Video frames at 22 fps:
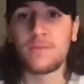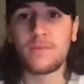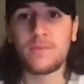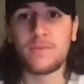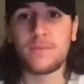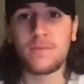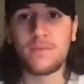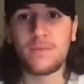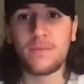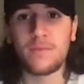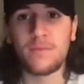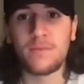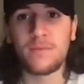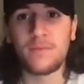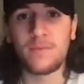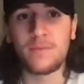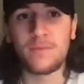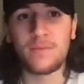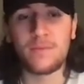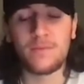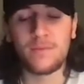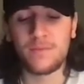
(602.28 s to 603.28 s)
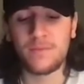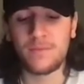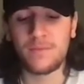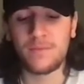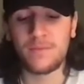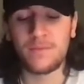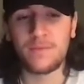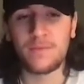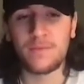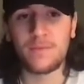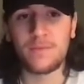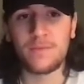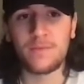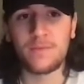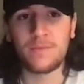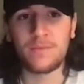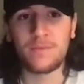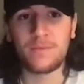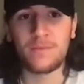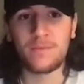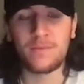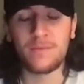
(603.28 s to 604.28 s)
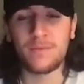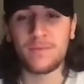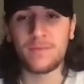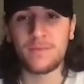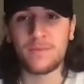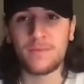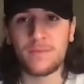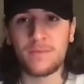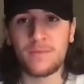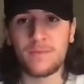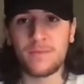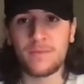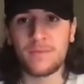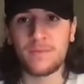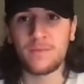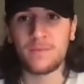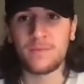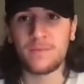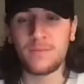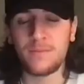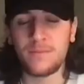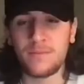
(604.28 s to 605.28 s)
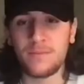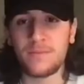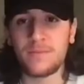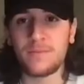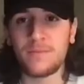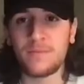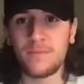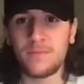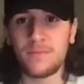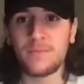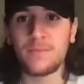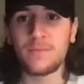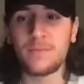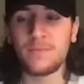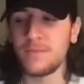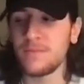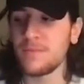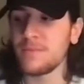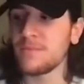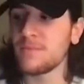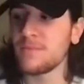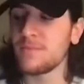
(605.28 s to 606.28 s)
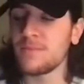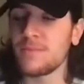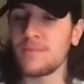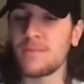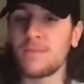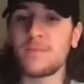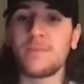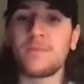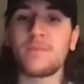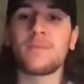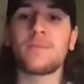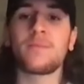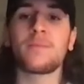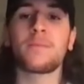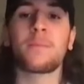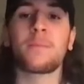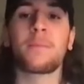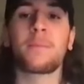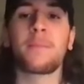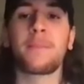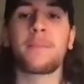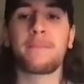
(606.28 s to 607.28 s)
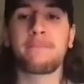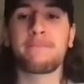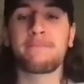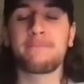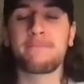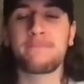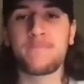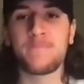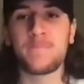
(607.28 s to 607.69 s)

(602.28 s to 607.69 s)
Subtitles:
[no speech]